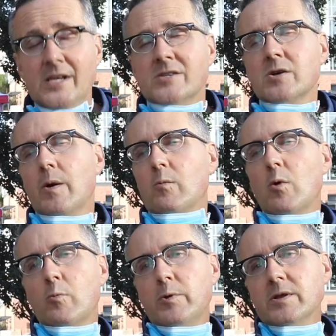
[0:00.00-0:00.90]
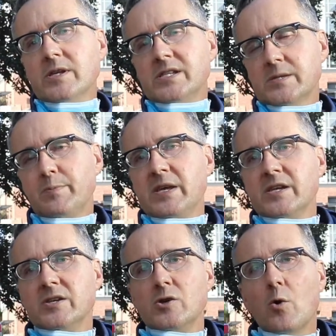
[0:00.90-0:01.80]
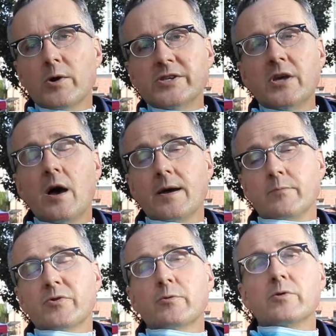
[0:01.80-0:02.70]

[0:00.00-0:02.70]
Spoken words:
So it will really speed your time through